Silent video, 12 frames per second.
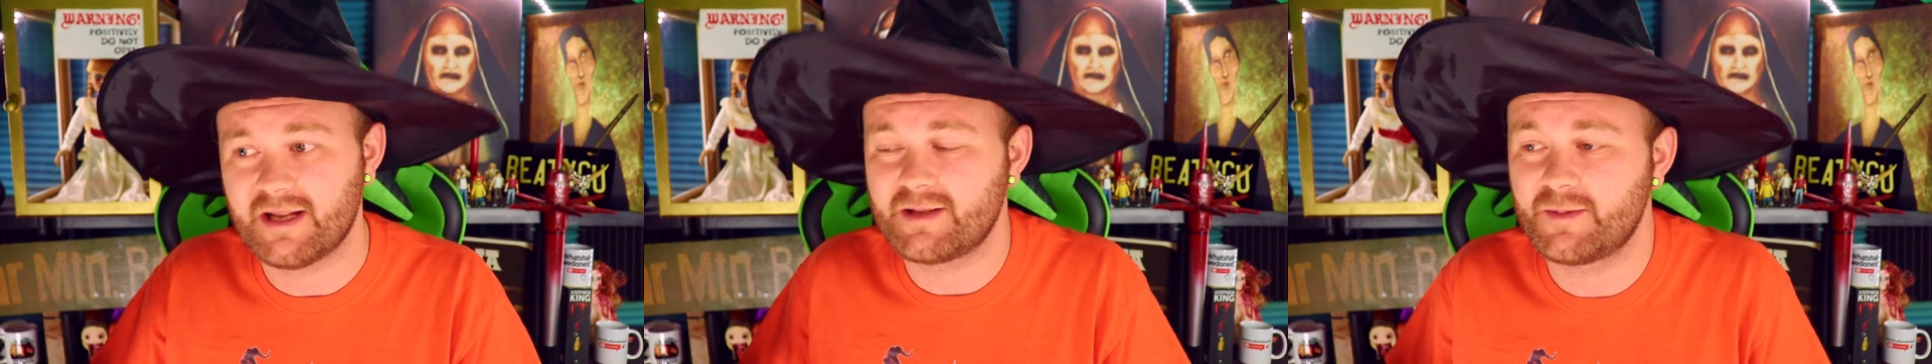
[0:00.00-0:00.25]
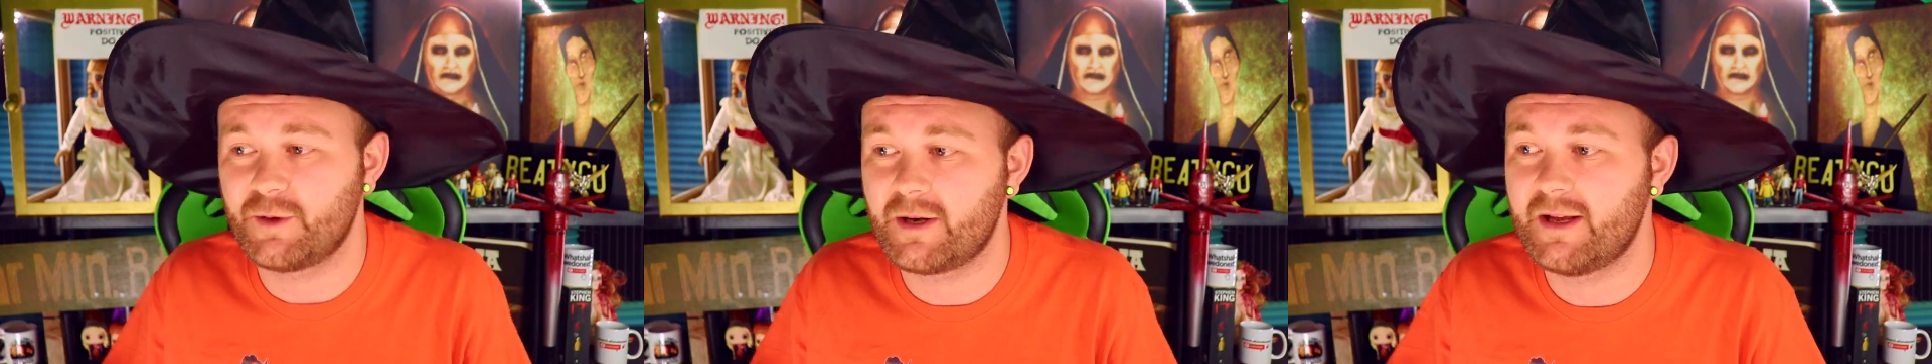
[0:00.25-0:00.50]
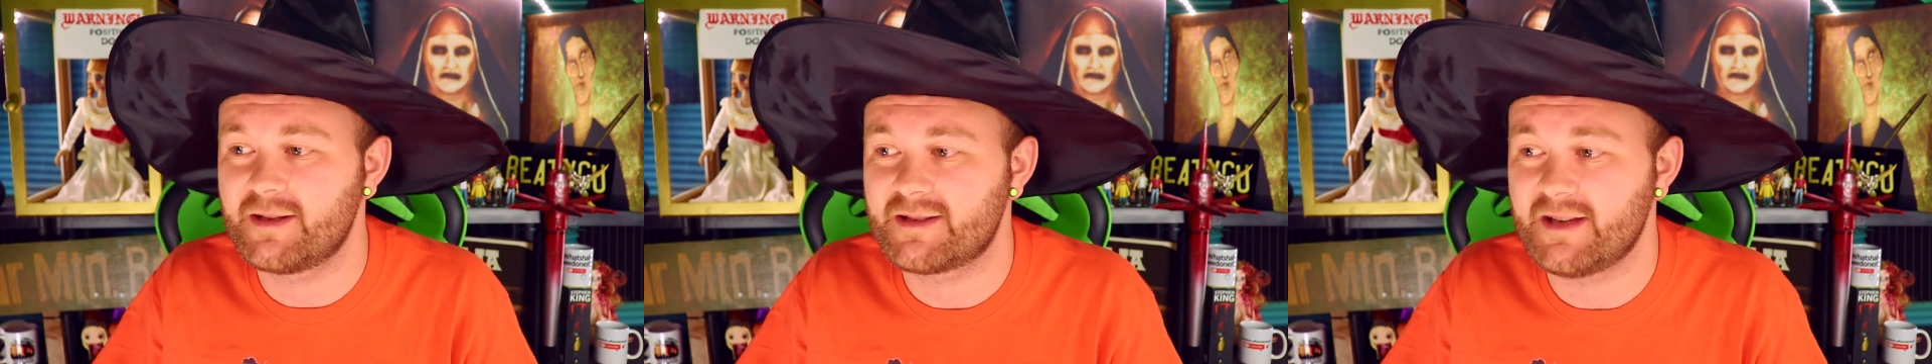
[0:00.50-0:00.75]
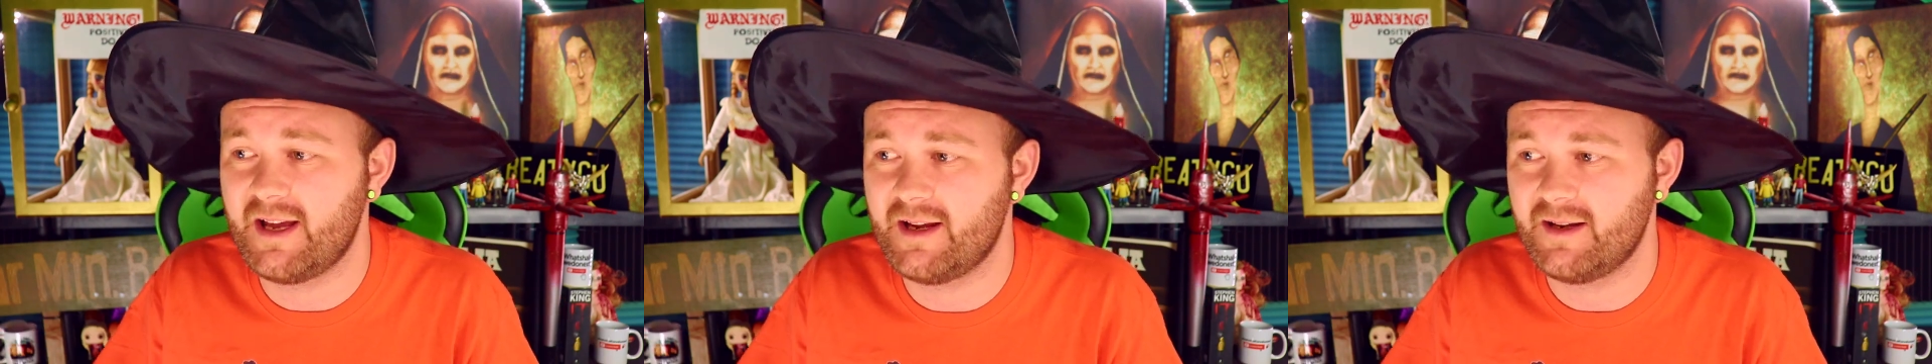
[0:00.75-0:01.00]
That's pretty
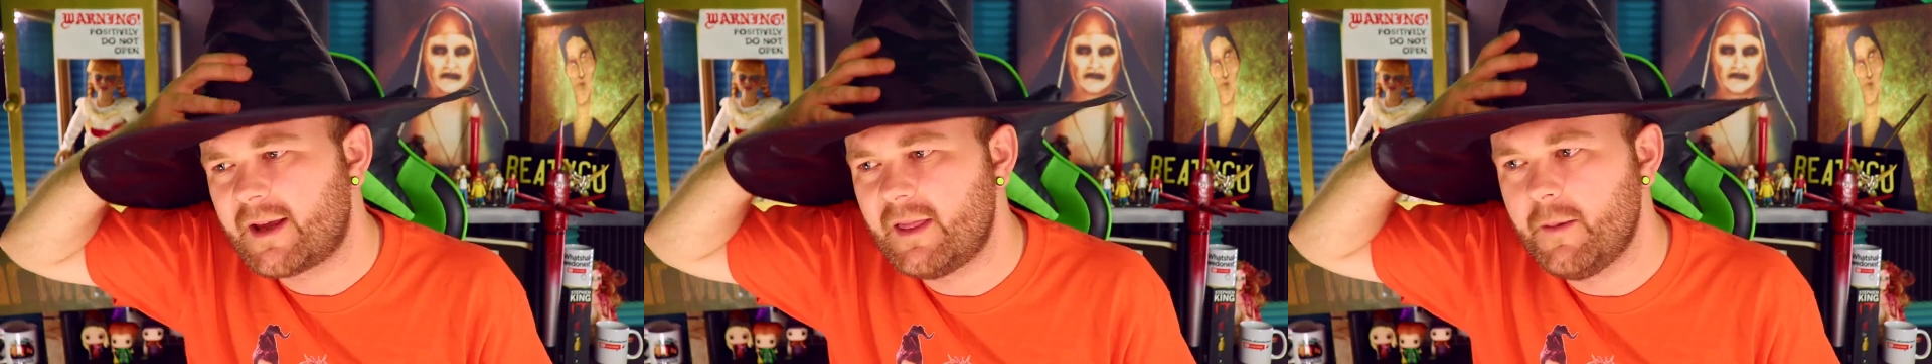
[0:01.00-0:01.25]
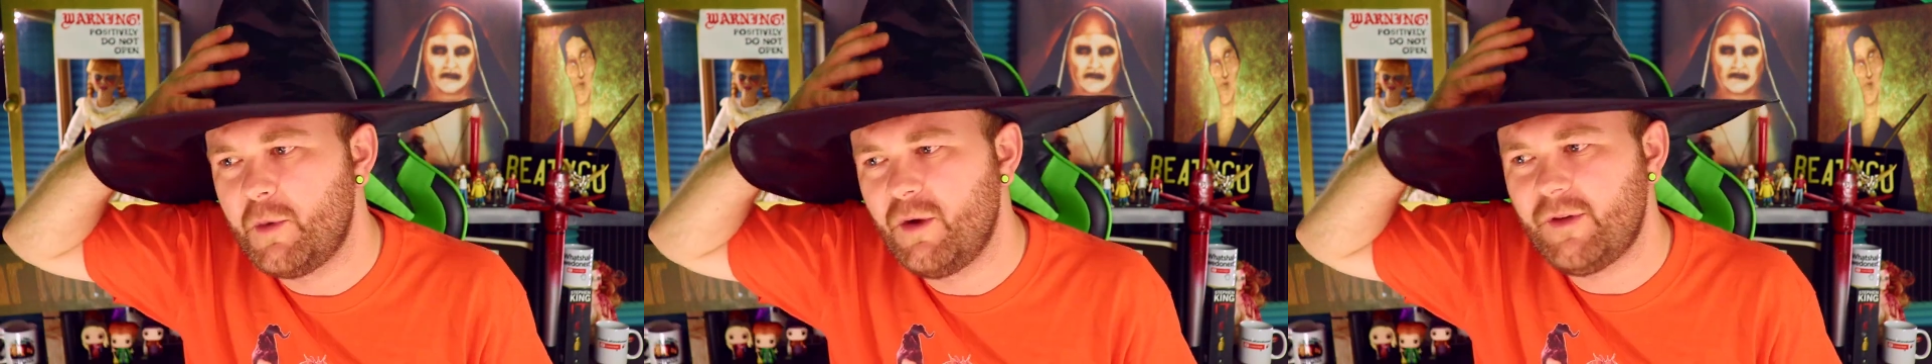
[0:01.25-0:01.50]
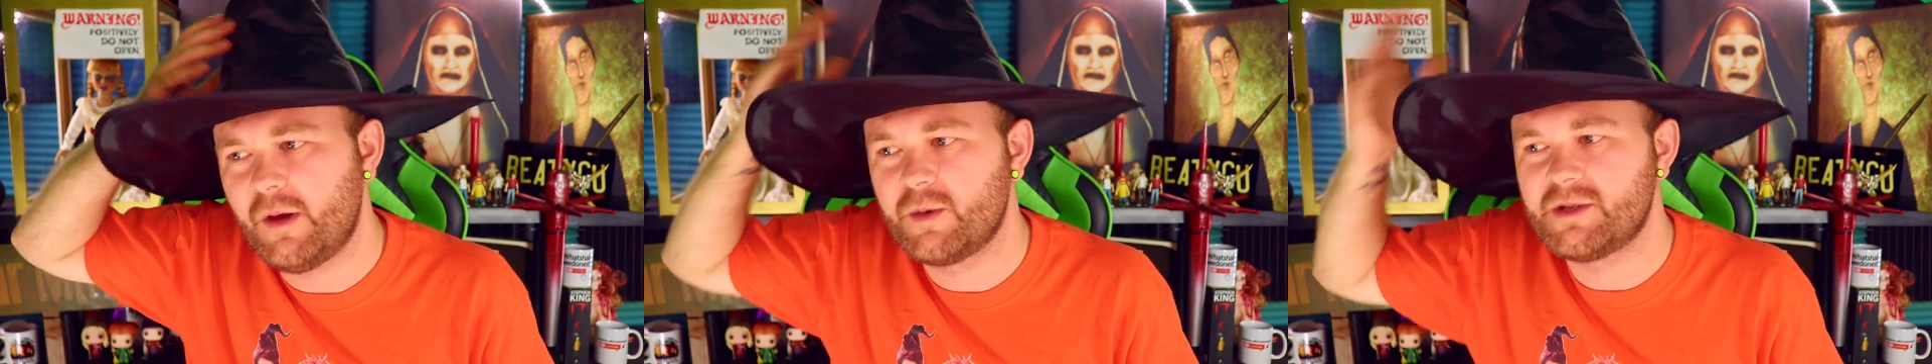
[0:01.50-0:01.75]
insane. Like in the movie it